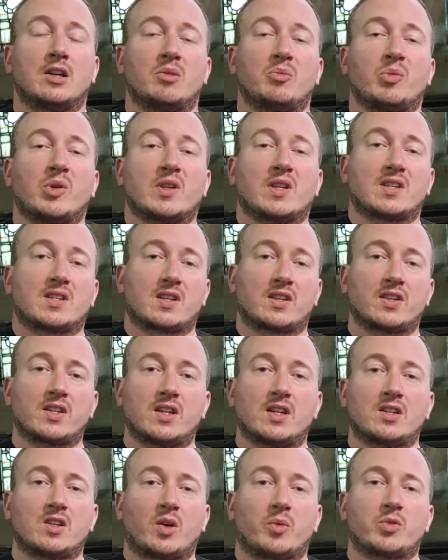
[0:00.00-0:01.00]
But there's a
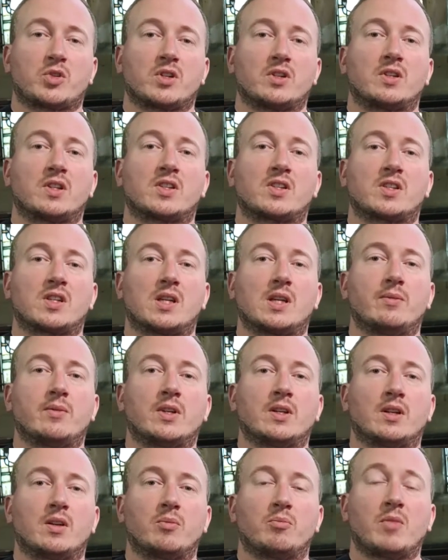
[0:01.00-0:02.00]
third option. The
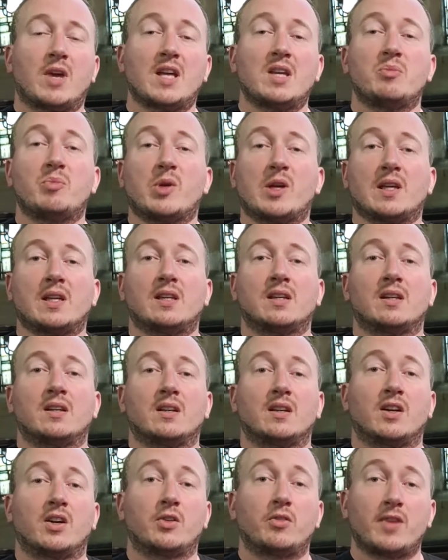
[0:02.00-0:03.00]
sermon may be
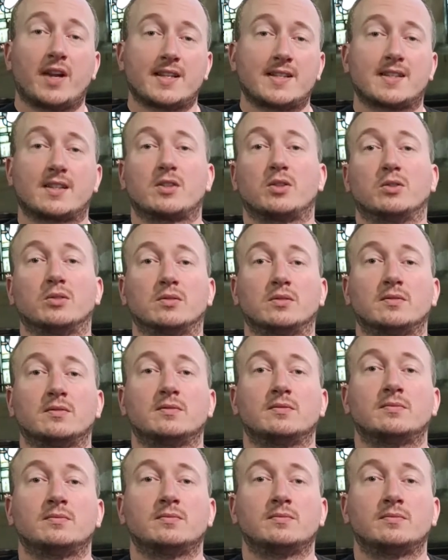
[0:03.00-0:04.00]
heretical,
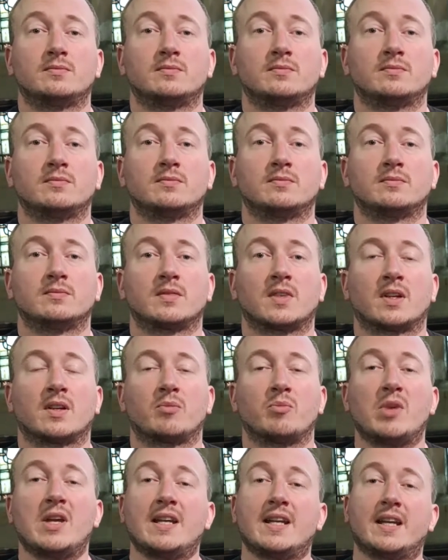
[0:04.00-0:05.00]

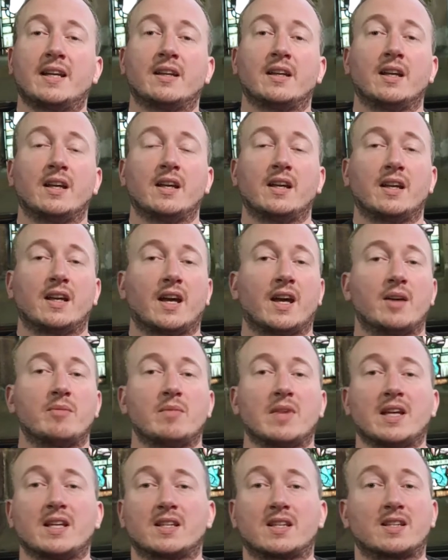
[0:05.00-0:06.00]
meaning
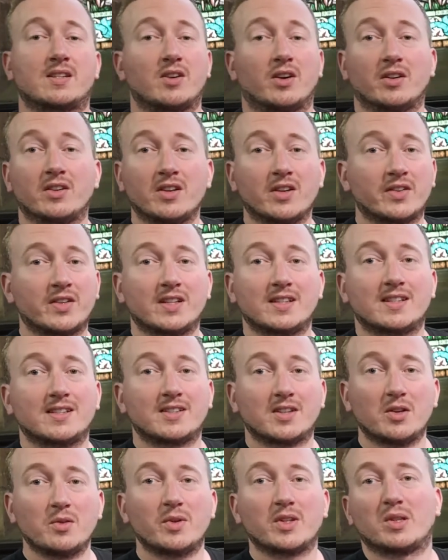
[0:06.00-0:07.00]
it's got nothing to
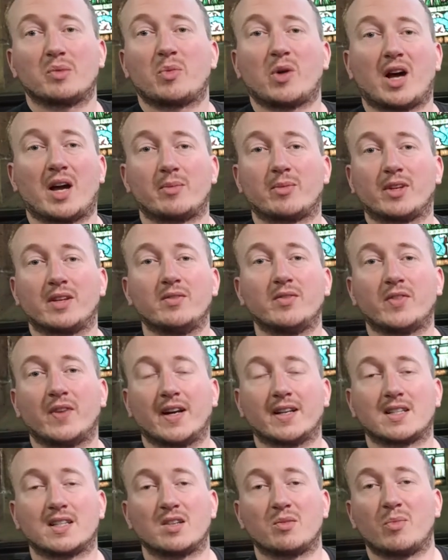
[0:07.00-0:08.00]
do with the Bible. In
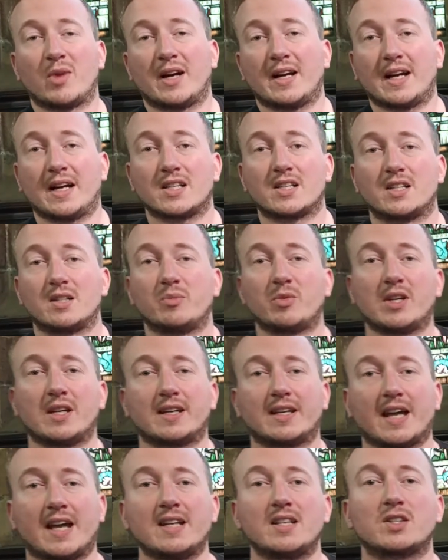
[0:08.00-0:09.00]
fact, it might actually be
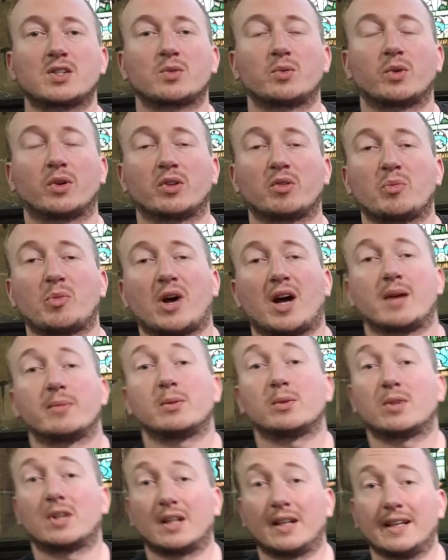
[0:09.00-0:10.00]
against what the
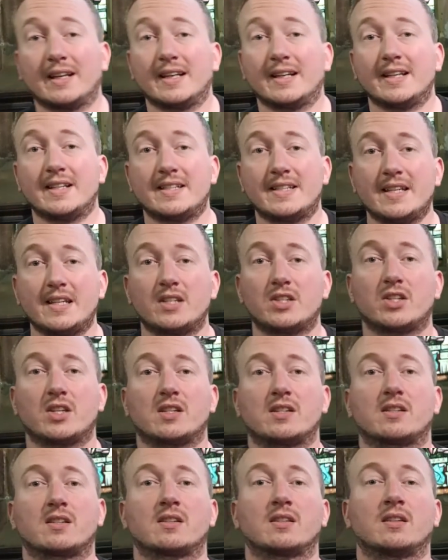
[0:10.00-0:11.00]
Bible clearly
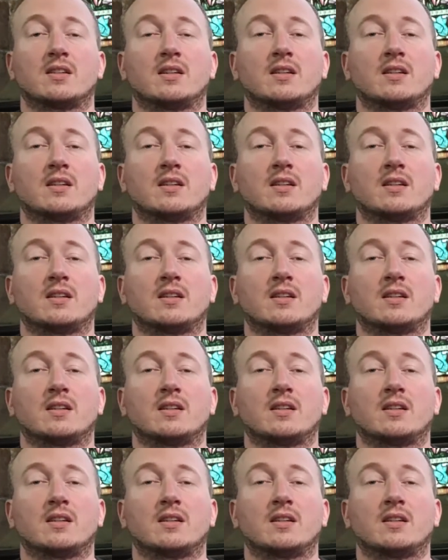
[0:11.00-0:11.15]
teaches.